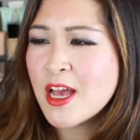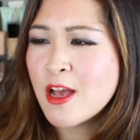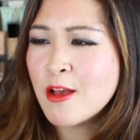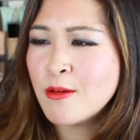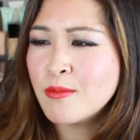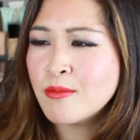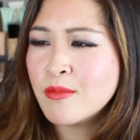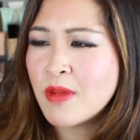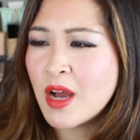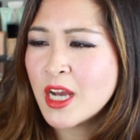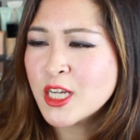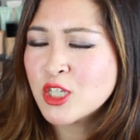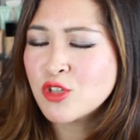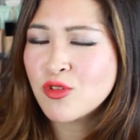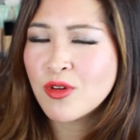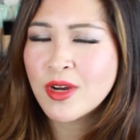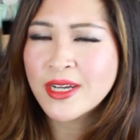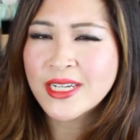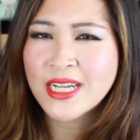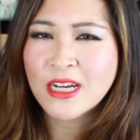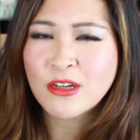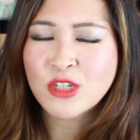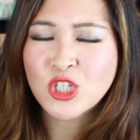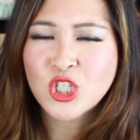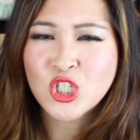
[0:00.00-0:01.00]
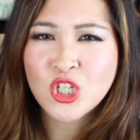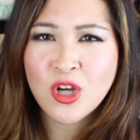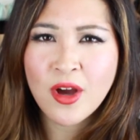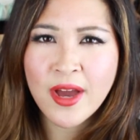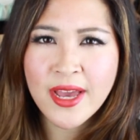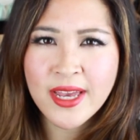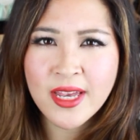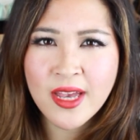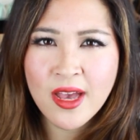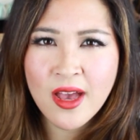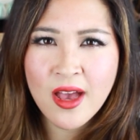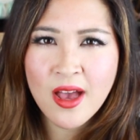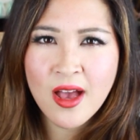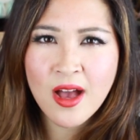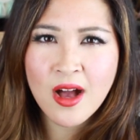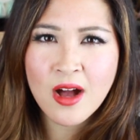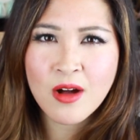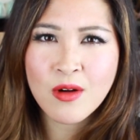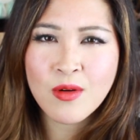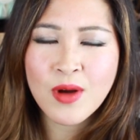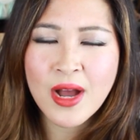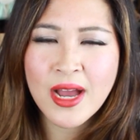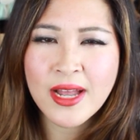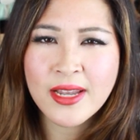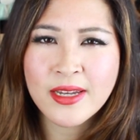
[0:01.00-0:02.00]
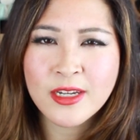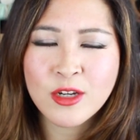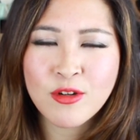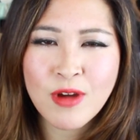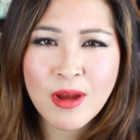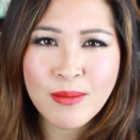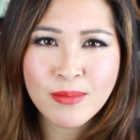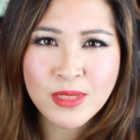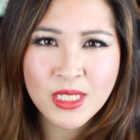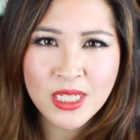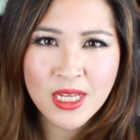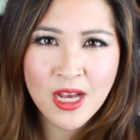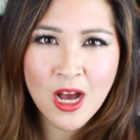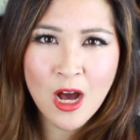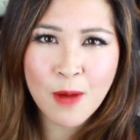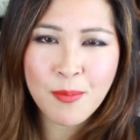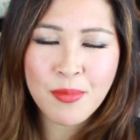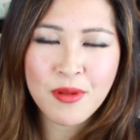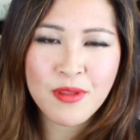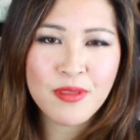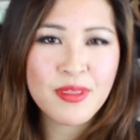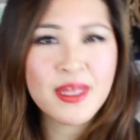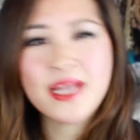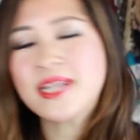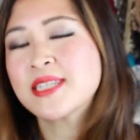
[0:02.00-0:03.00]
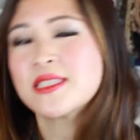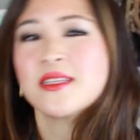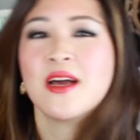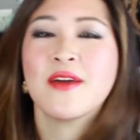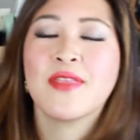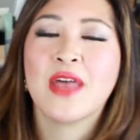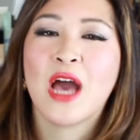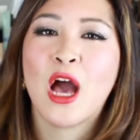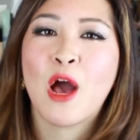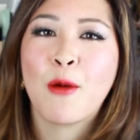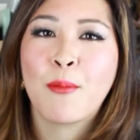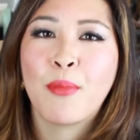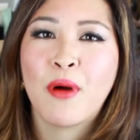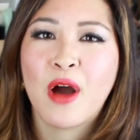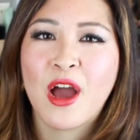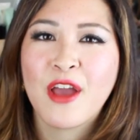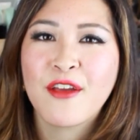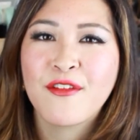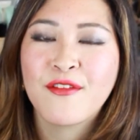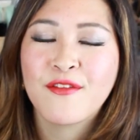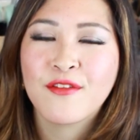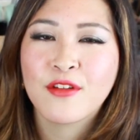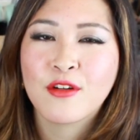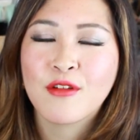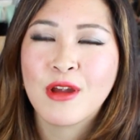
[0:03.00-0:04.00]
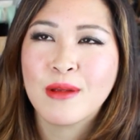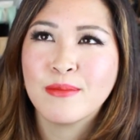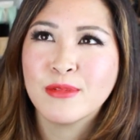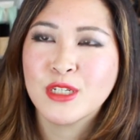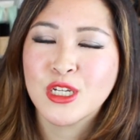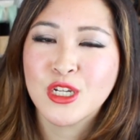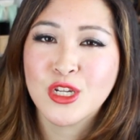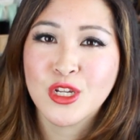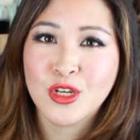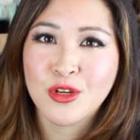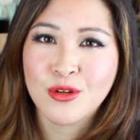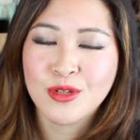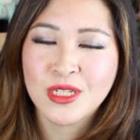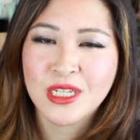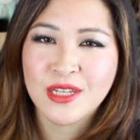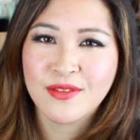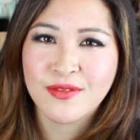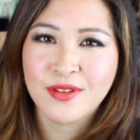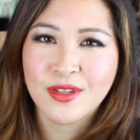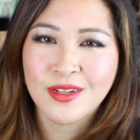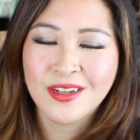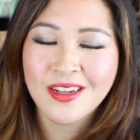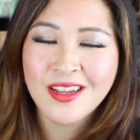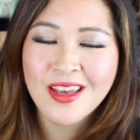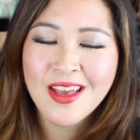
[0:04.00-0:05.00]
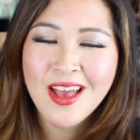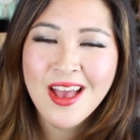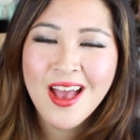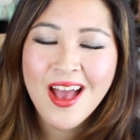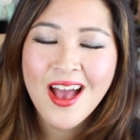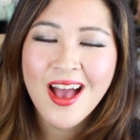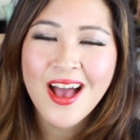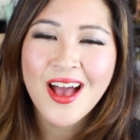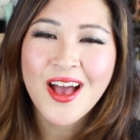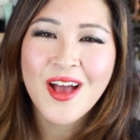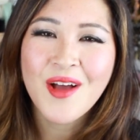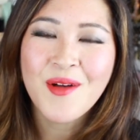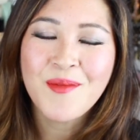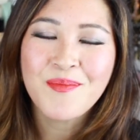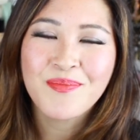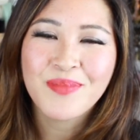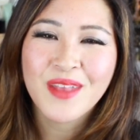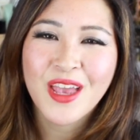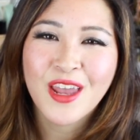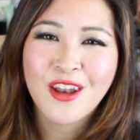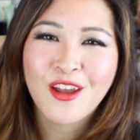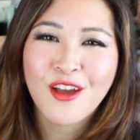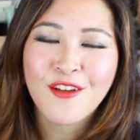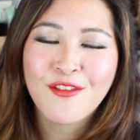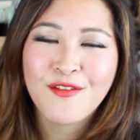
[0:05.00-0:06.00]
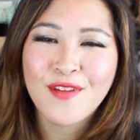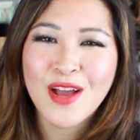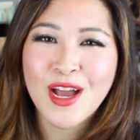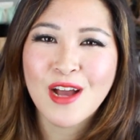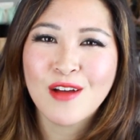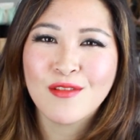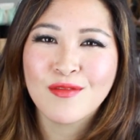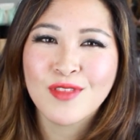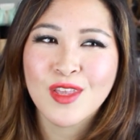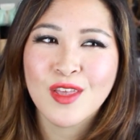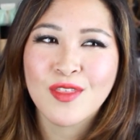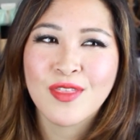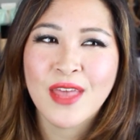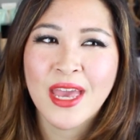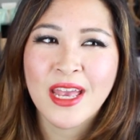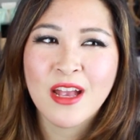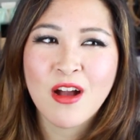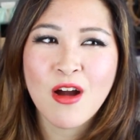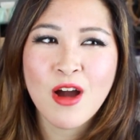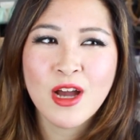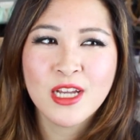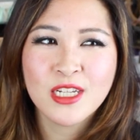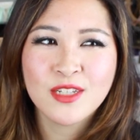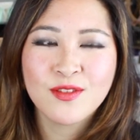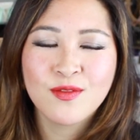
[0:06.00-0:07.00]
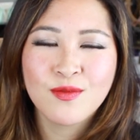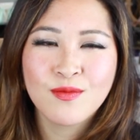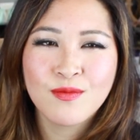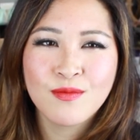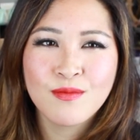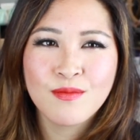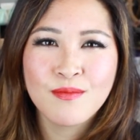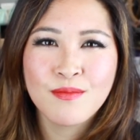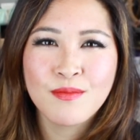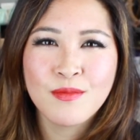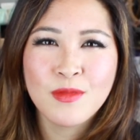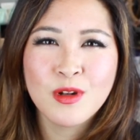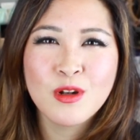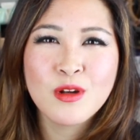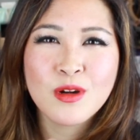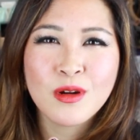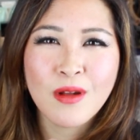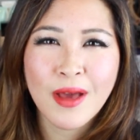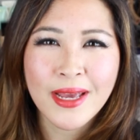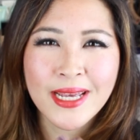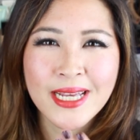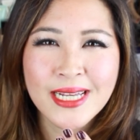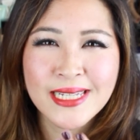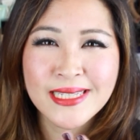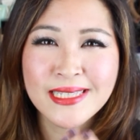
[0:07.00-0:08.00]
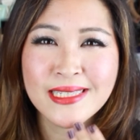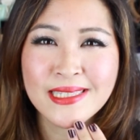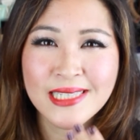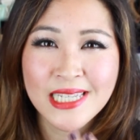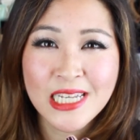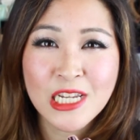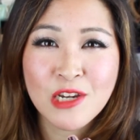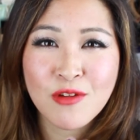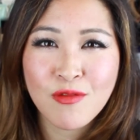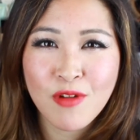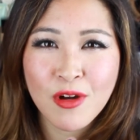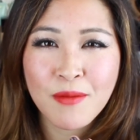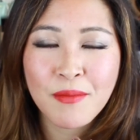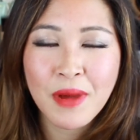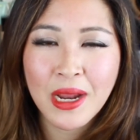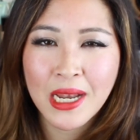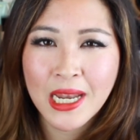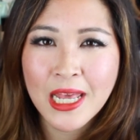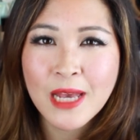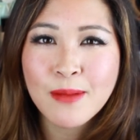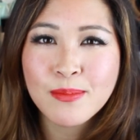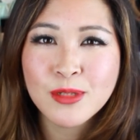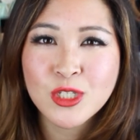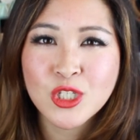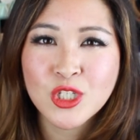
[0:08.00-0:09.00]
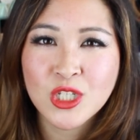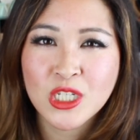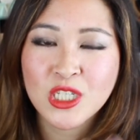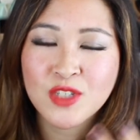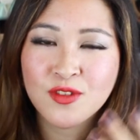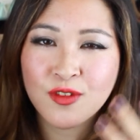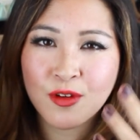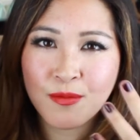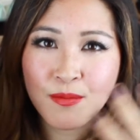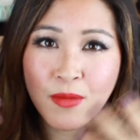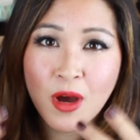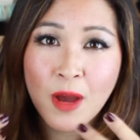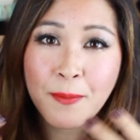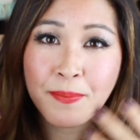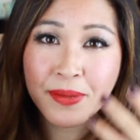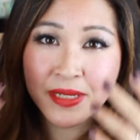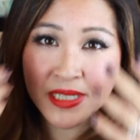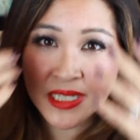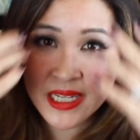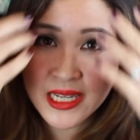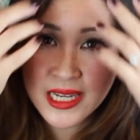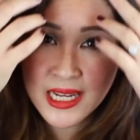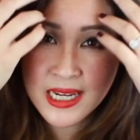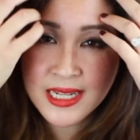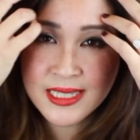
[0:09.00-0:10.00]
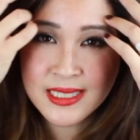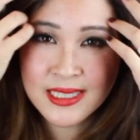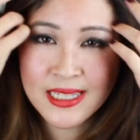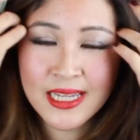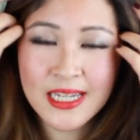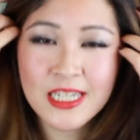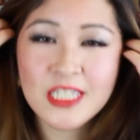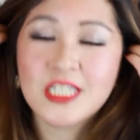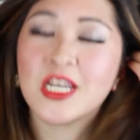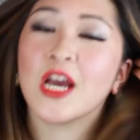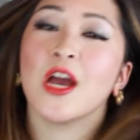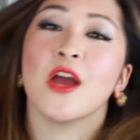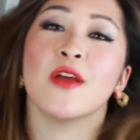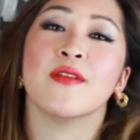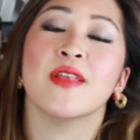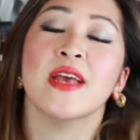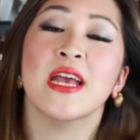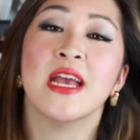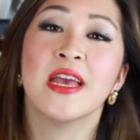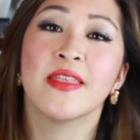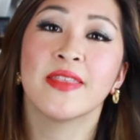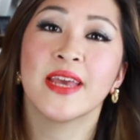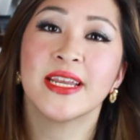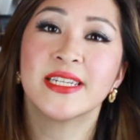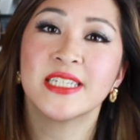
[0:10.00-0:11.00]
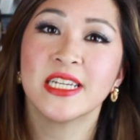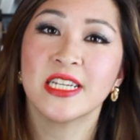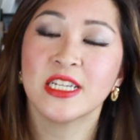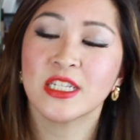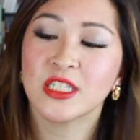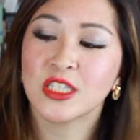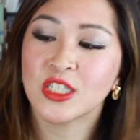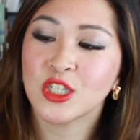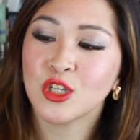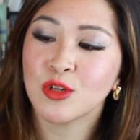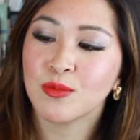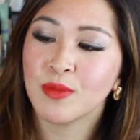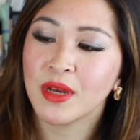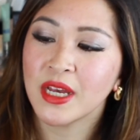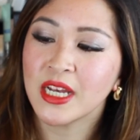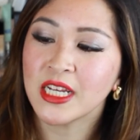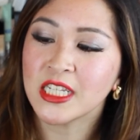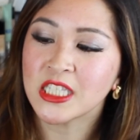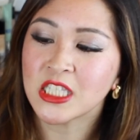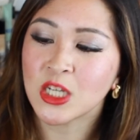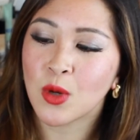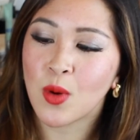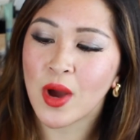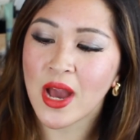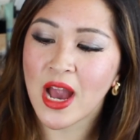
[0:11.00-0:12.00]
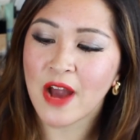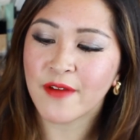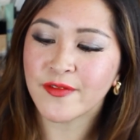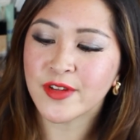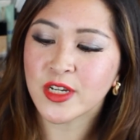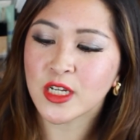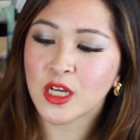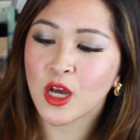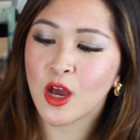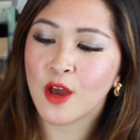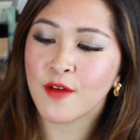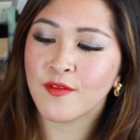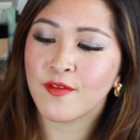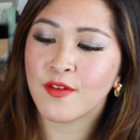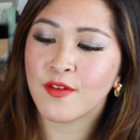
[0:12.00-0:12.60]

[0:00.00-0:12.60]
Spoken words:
I tried out Shy Girl and Creme de Cup and things like that, but Creme de Nude even, and I found that they kind of look like concealer on my lips just for my particular skin tone. They didn't suit me, so I have to go